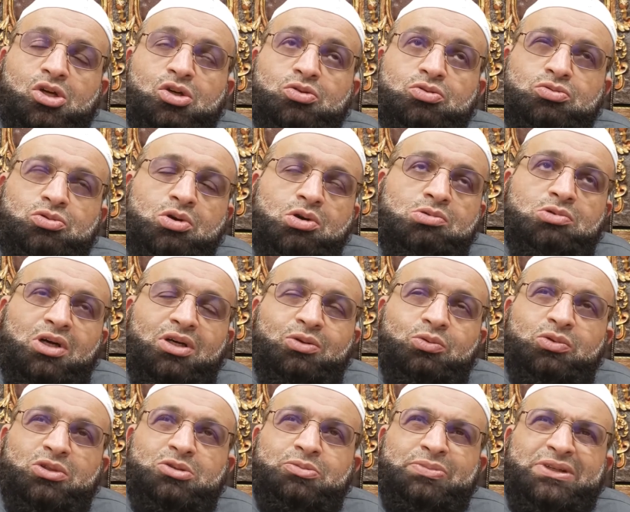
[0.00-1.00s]
no
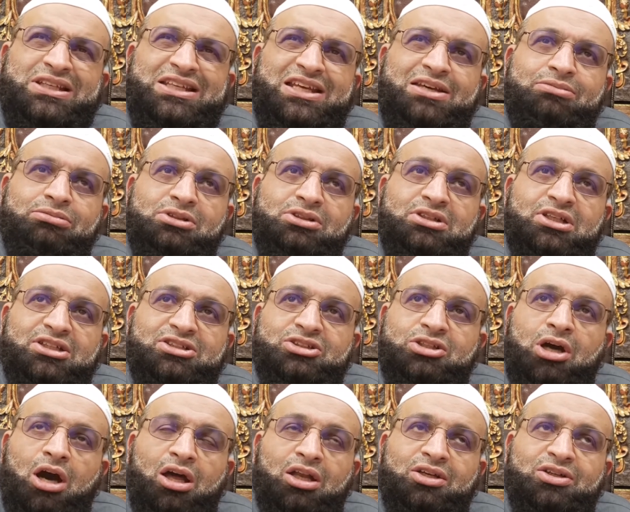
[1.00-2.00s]
one would be labeled a
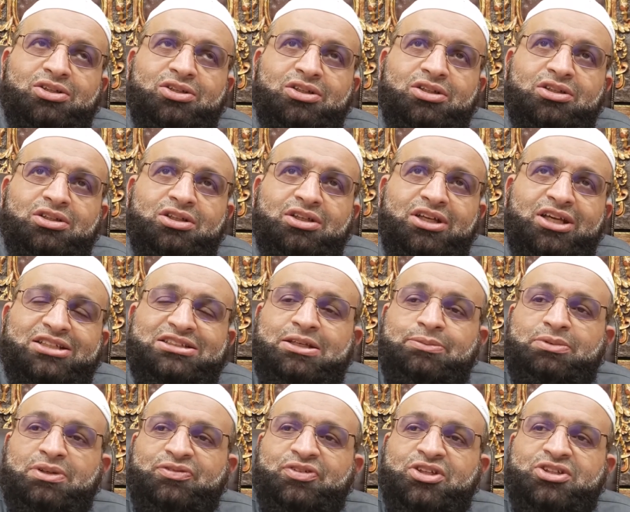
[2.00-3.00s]
scholar
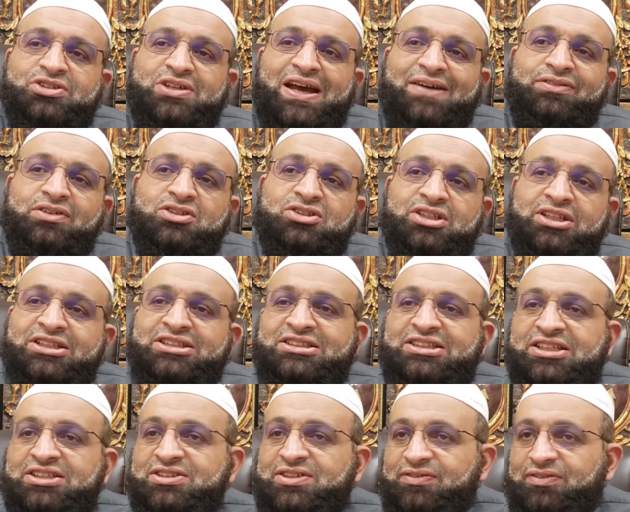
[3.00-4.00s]
except if he travels
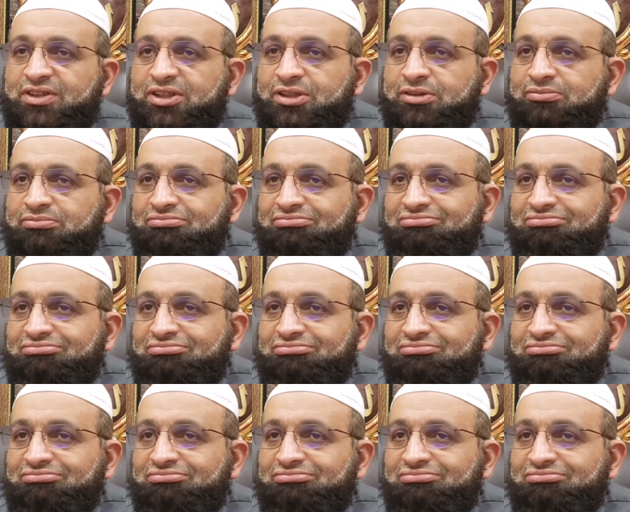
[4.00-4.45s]
extensively.